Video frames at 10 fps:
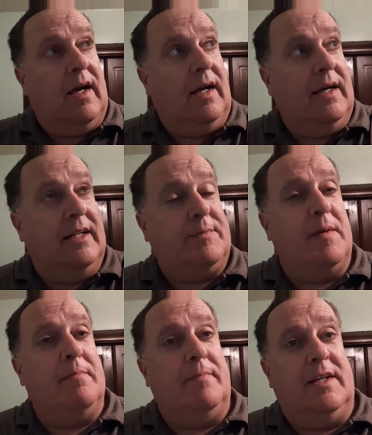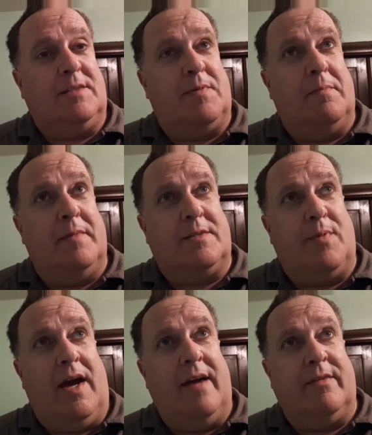and it's been it's been
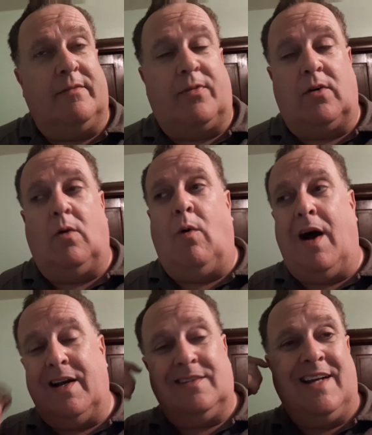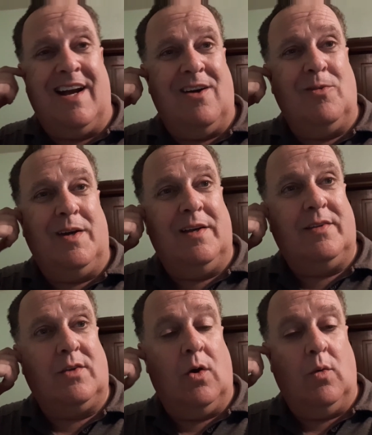misbehaving for a while now. We,
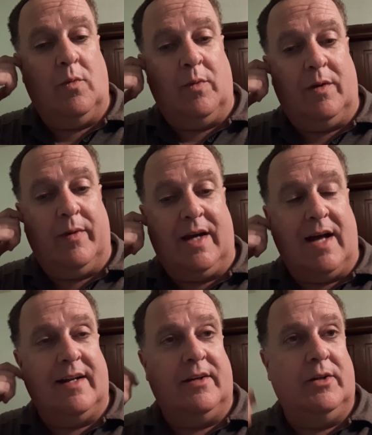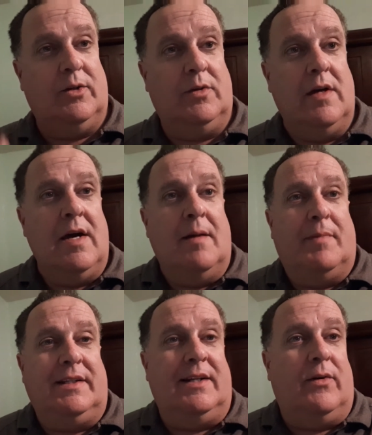so we, we kind of knew,
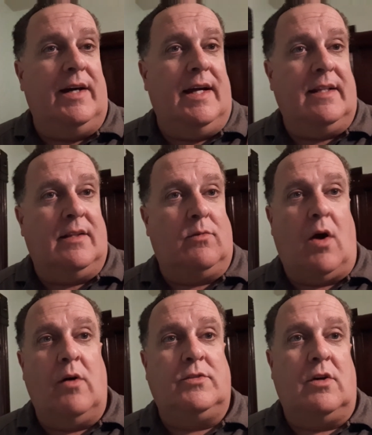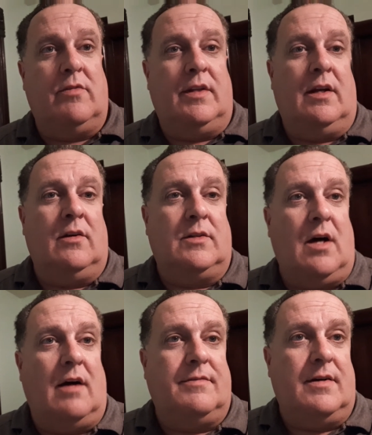but you know, it, it, the roads over there are
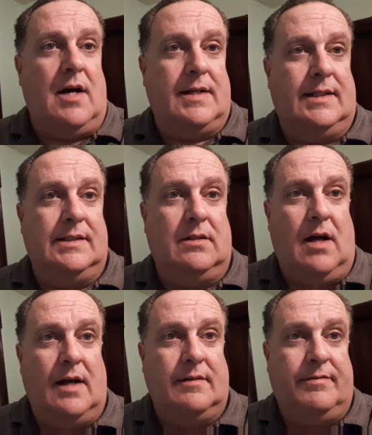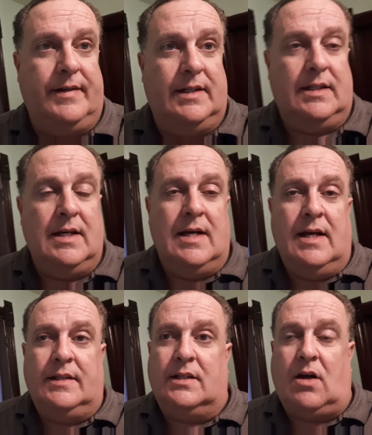tough on a little Honda Fit.
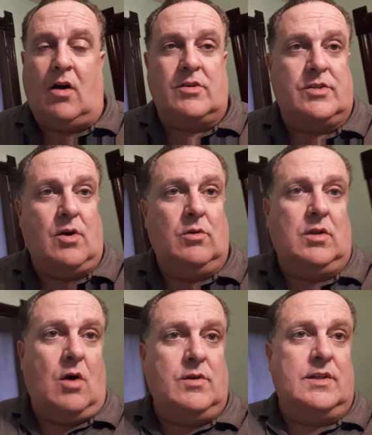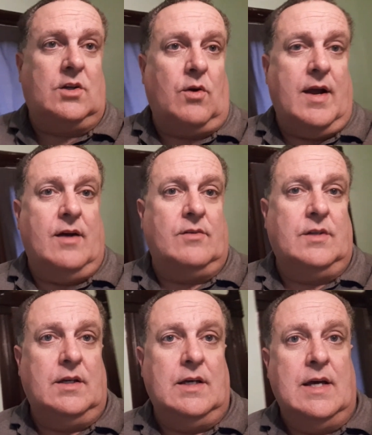The car's so low to the ground,
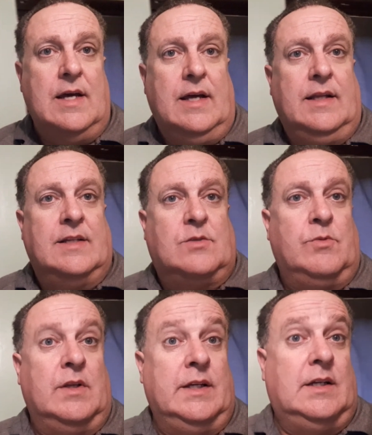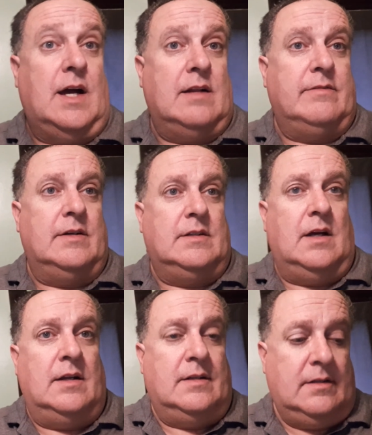it's really kind of
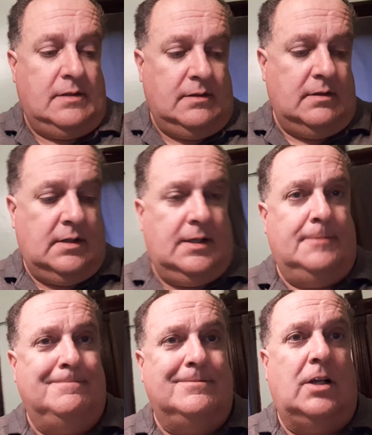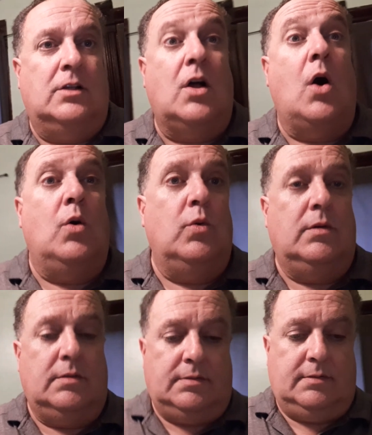a a, um, a low
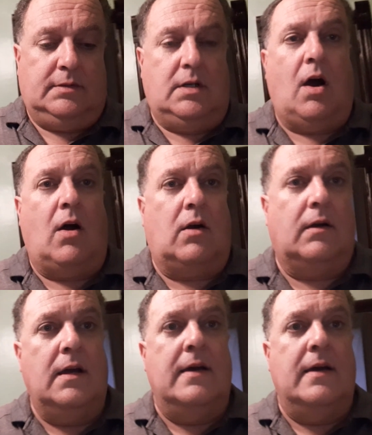car